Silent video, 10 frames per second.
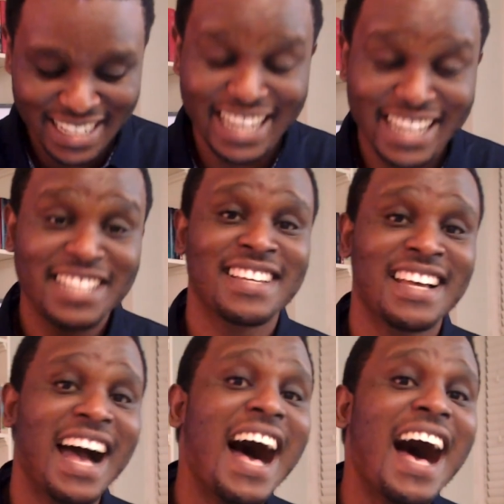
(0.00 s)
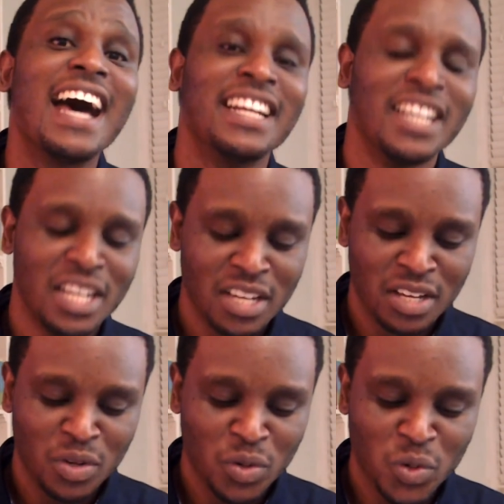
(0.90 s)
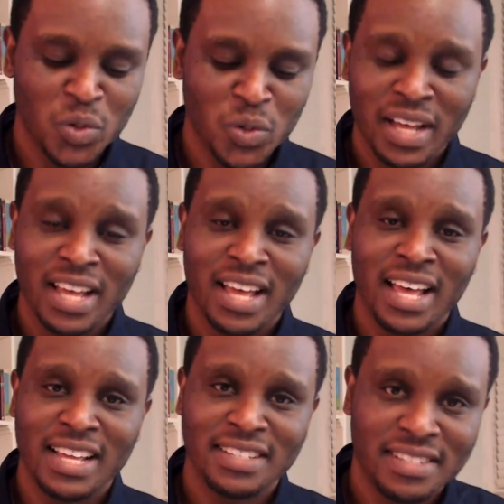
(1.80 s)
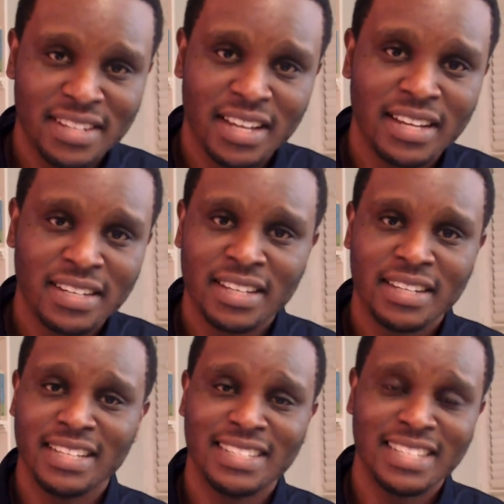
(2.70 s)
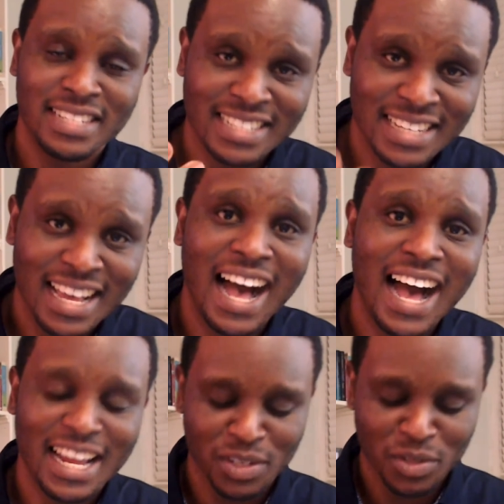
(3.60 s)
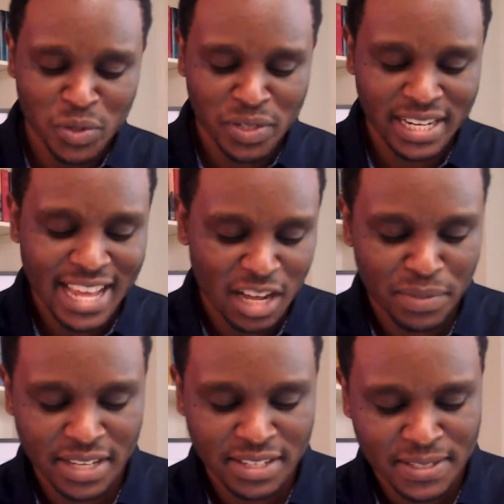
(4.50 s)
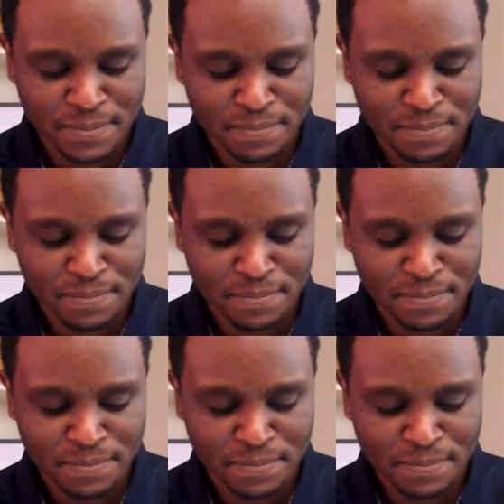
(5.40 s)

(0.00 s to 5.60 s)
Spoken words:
It is God who has done this. It is God who can help us.